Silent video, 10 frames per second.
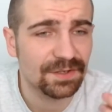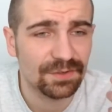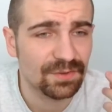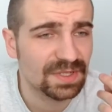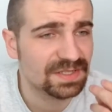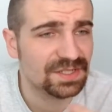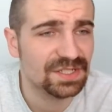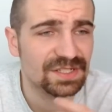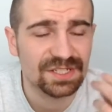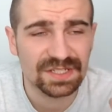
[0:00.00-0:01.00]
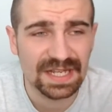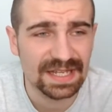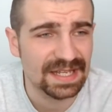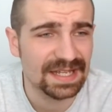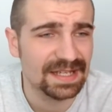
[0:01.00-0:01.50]
it's just
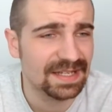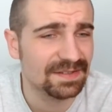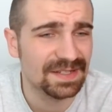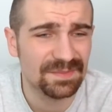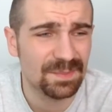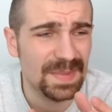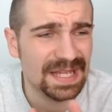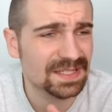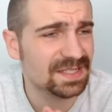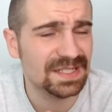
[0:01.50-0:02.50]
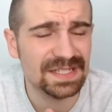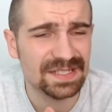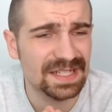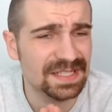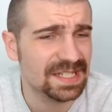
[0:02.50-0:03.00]
makes this
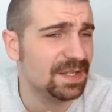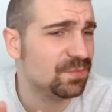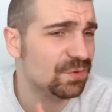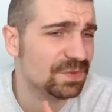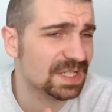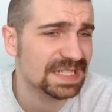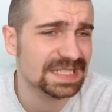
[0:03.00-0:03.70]
insane moves